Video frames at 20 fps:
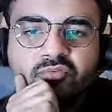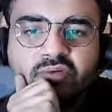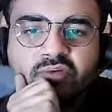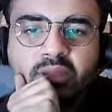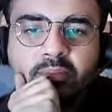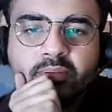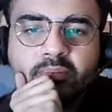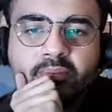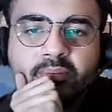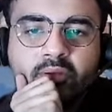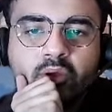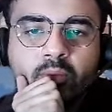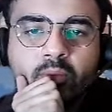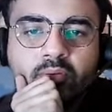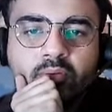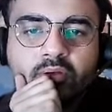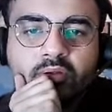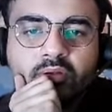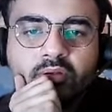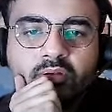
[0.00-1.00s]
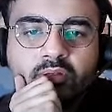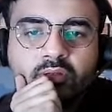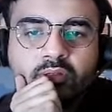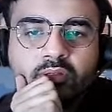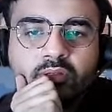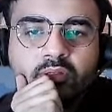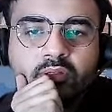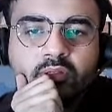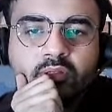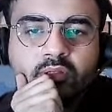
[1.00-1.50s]
I mean, my opponent
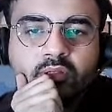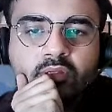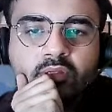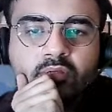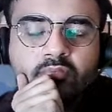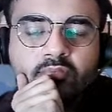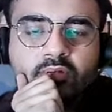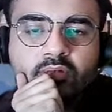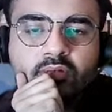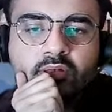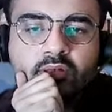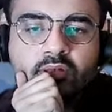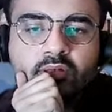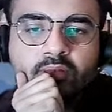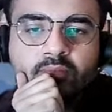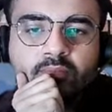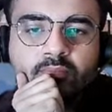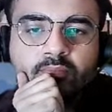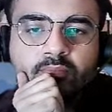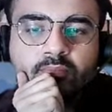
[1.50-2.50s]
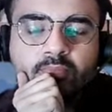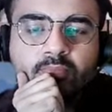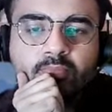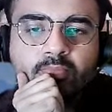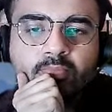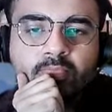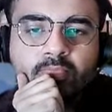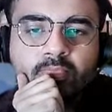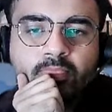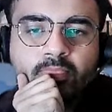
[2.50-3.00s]
will
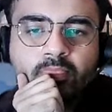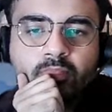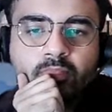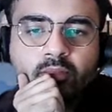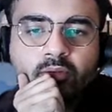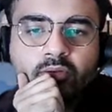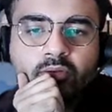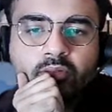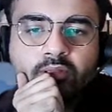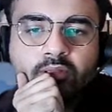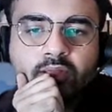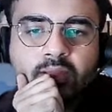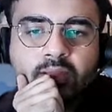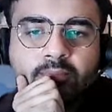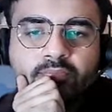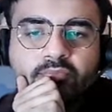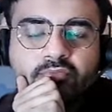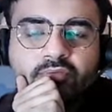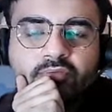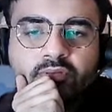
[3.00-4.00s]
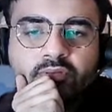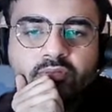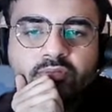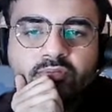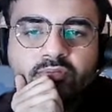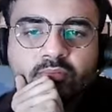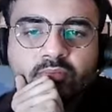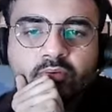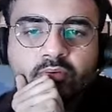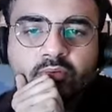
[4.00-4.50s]
not capture this
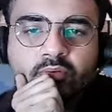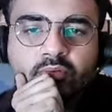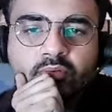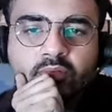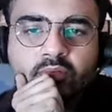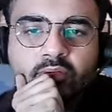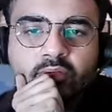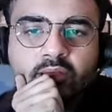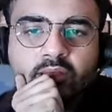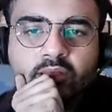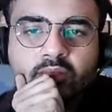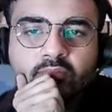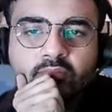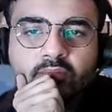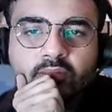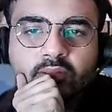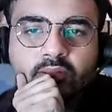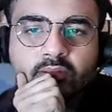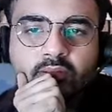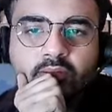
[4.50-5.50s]
pawn right away